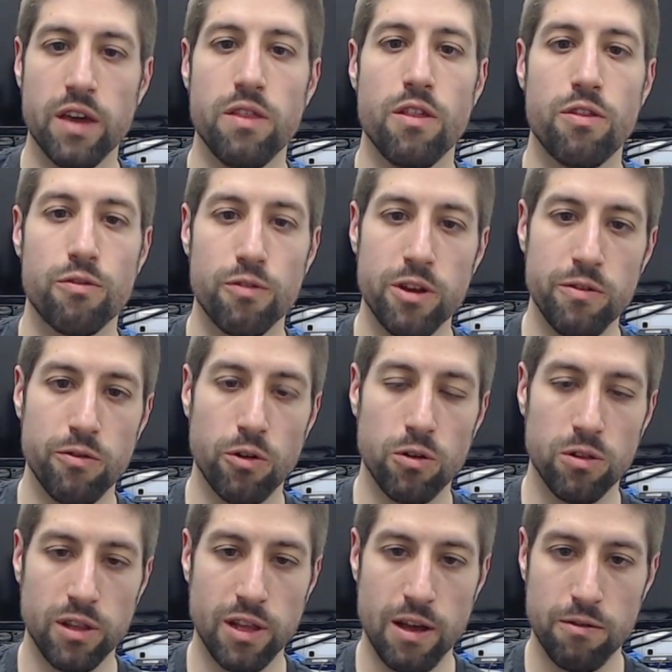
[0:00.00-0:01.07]
3
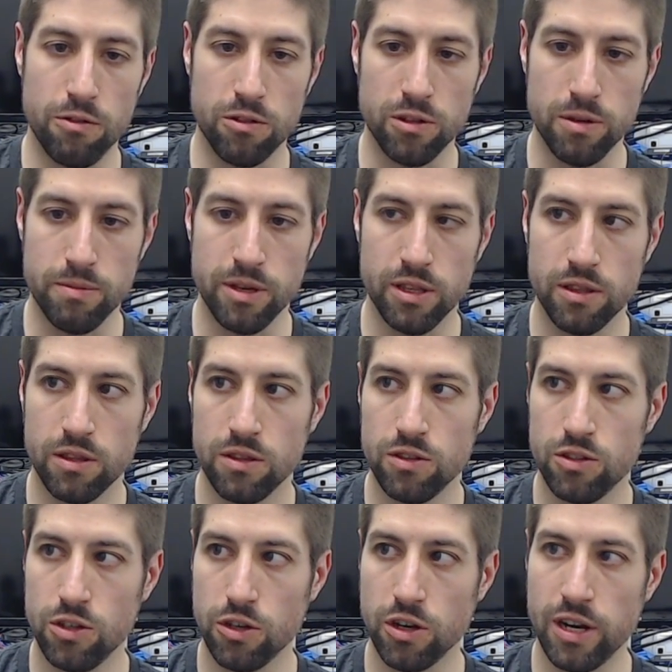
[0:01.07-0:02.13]
volt level limit.
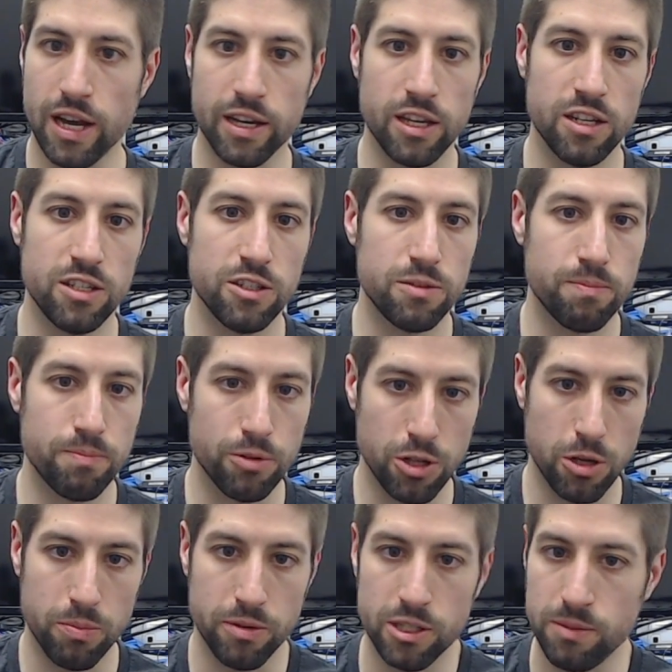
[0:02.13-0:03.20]
So you're not going to just
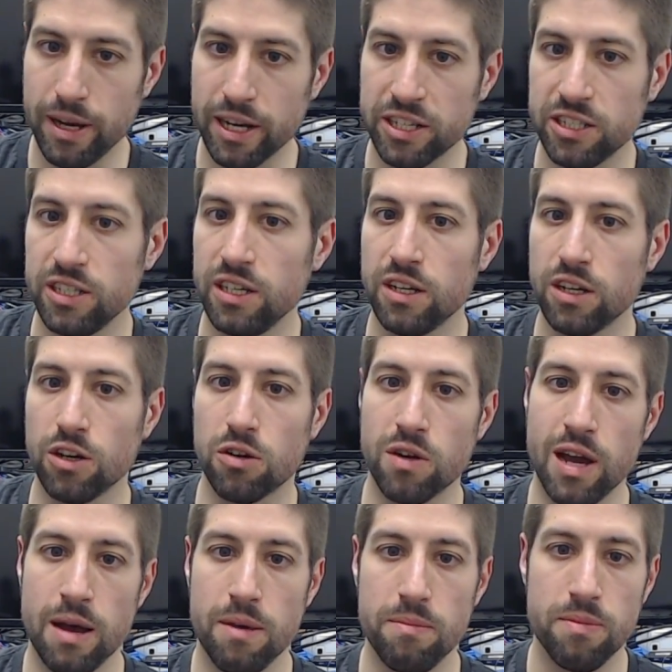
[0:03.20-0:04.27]
pull up a spec sheet and
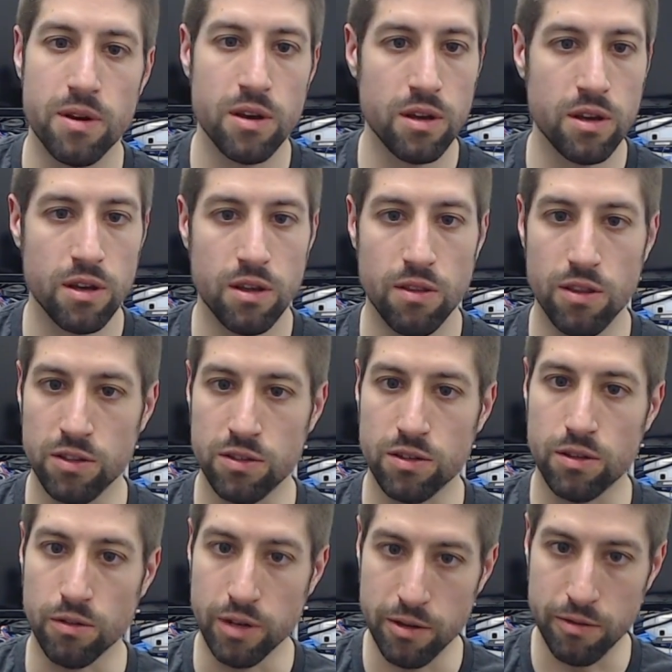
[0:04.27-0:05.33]
grab this
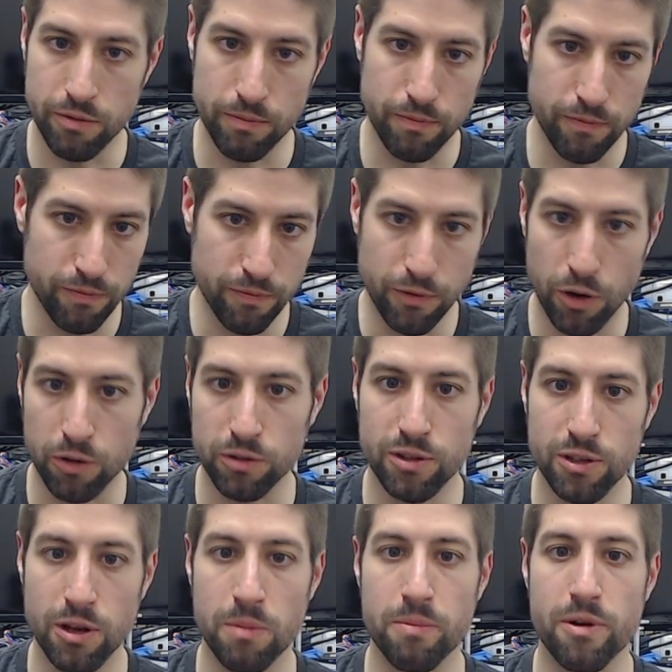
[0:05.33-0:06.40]
3 volt
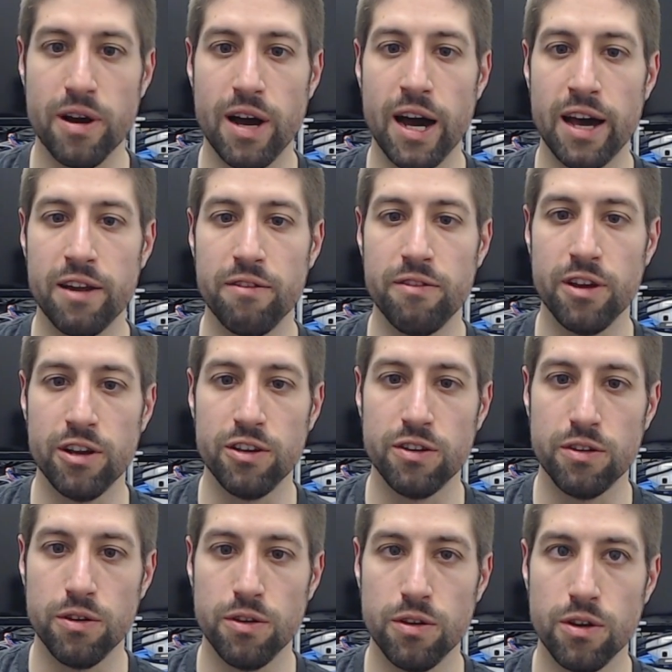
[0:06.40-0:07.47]
number out of there.
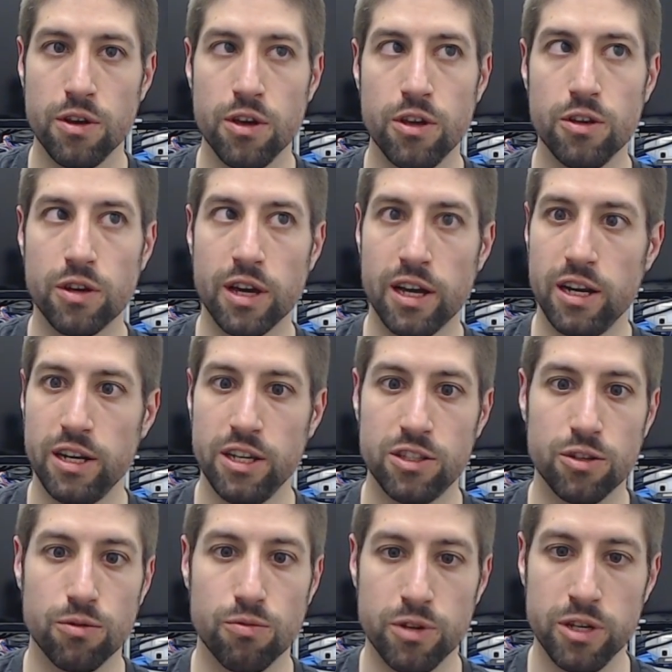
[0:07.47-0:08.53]
You kind of need
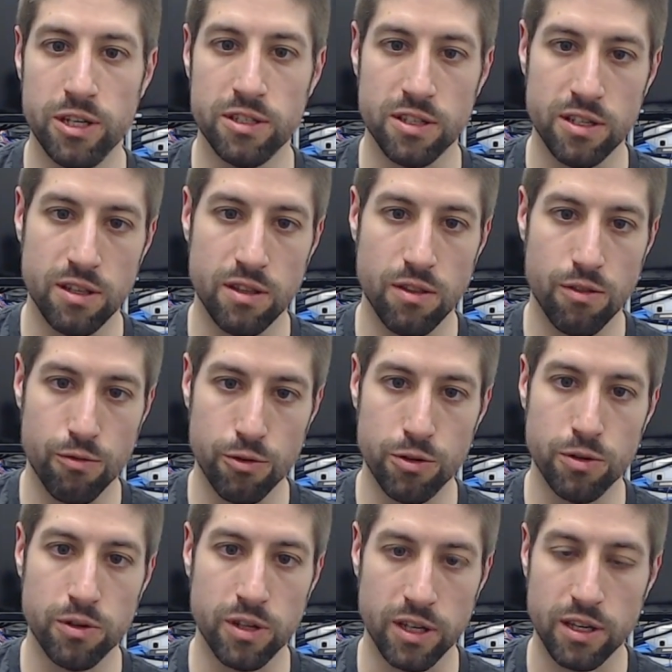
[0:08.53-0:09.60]
to reason
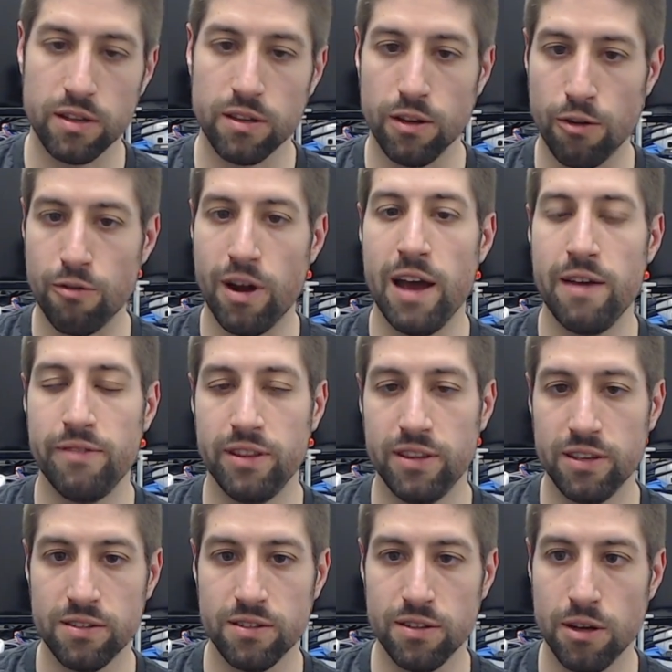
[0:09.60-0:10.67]
through to arrive at
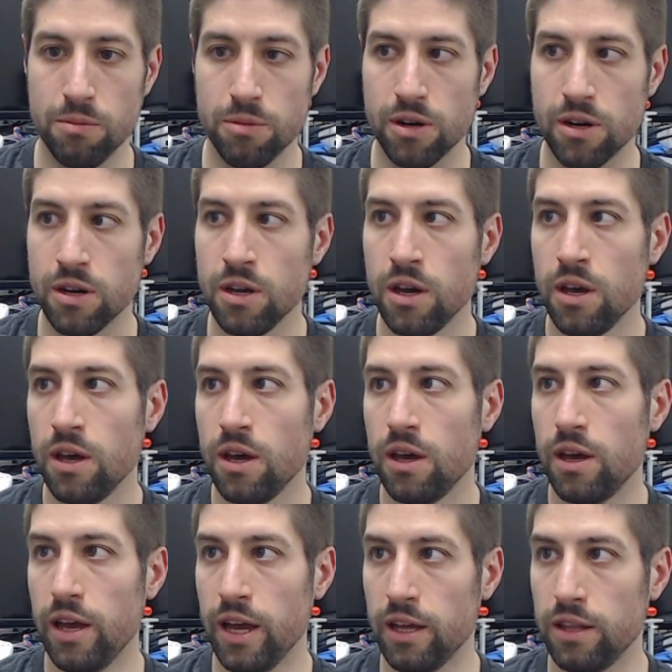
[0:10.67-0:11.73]
this number.
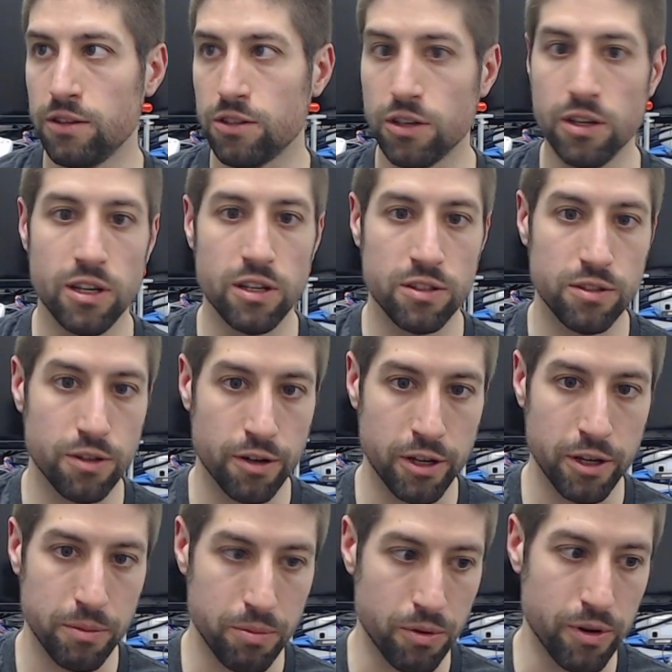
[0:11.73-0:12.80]
And so you need a
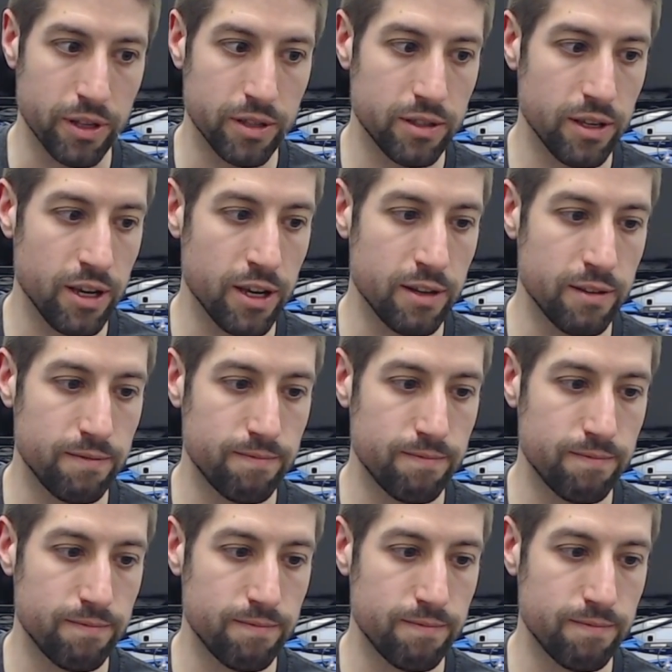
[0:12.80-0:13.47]
starting point. And